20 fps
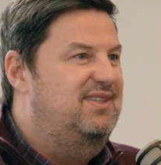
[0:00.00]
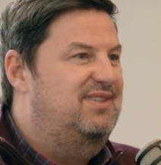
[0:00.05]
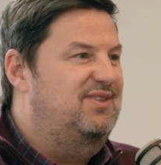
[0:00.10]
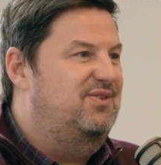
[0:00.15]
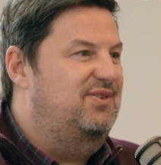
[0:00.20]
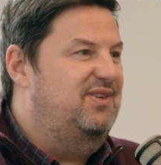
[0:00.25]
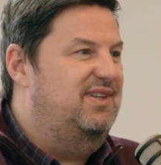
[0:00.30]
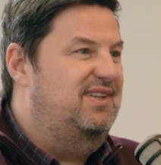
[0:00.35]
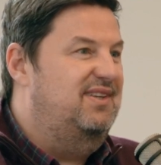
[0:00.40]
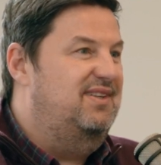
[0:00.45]

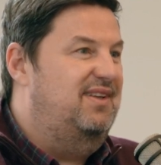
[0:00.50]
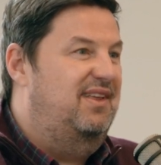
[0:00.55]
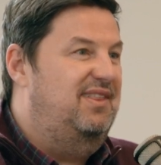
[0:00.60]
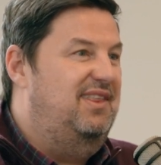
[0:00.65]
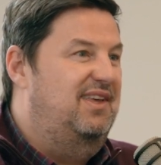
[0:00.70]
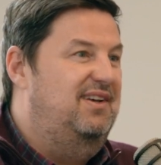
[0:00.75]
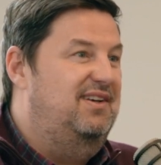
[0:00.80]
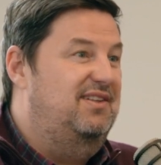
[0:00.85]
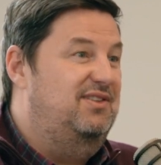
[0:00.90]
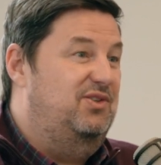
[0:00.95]
So I
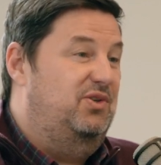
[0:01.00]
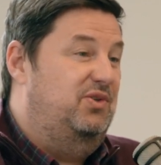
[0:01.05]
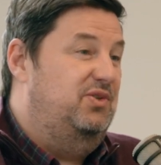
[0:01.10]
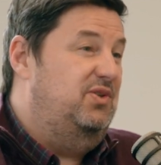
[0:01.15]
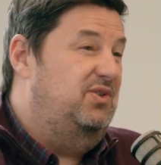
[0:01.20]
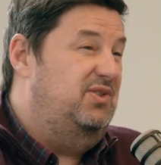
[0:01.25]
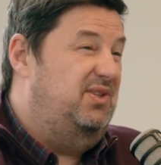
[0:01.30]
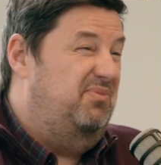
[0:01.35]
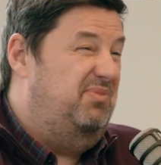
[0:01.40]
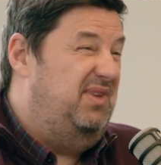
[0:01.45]
think it's
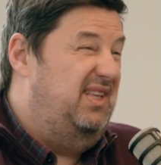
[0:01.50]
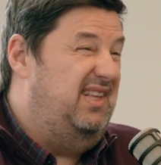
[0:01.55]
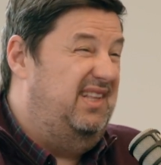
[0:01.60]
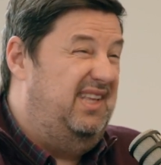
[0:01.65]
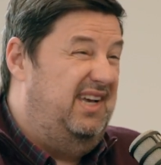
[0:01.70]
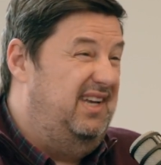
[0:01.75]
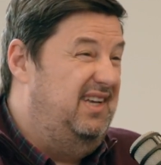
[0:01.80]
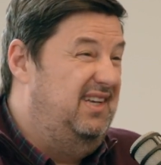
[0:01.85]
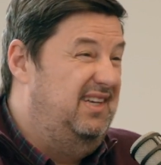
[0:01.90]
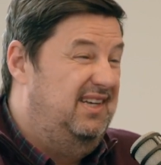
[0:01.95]
also something that
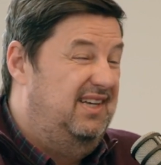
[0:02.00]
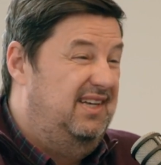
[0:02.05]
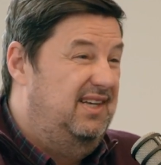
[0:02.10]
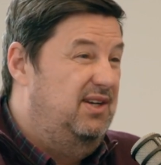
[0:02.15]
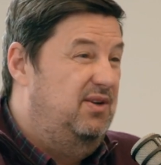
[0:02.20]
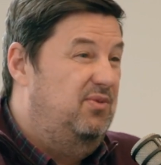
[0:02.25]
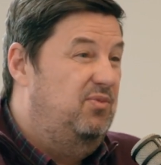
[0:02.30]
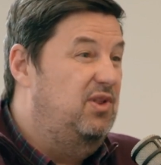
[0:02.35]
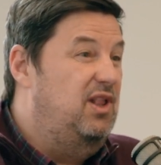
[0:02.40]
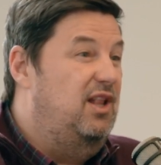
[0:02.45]
I
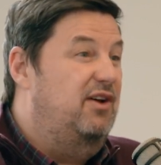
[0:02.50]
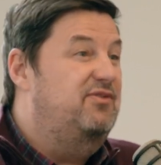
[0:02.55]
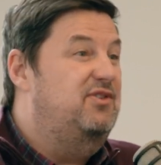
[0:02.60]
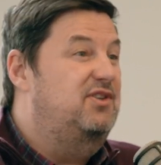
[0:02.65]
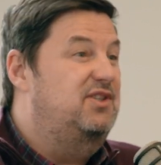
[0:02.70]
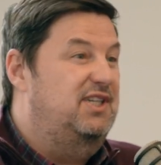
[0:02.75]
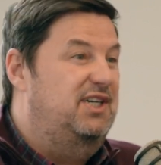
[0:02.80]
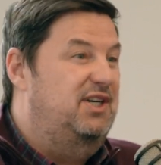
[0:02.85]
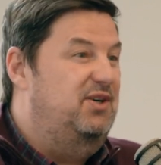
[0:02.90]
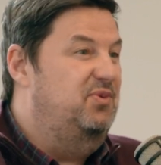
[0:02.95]
would love to
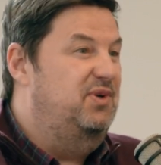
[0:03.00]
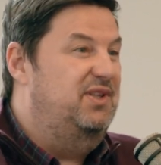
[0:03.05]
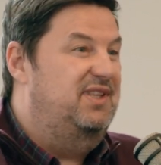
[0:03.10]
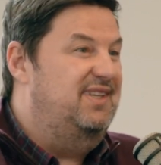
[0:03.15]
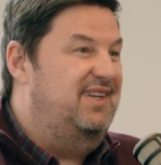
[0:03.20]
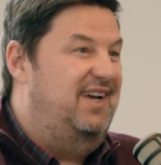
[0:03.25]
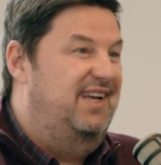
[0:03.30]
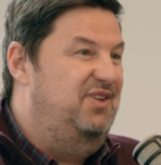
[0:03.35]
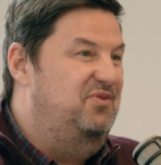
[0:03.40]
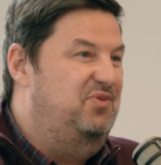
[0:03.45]
share with
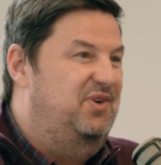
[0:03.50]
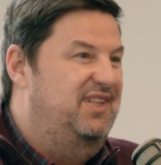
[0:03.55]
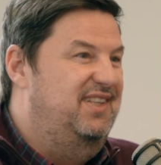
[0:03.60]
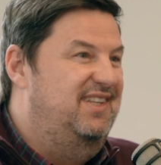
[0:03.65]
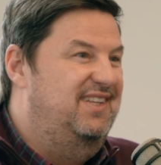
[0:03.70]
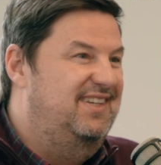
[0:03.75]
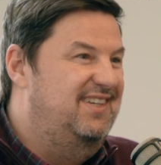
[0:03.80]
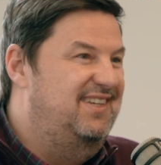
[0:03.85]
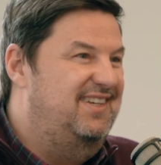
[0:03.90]
anyone,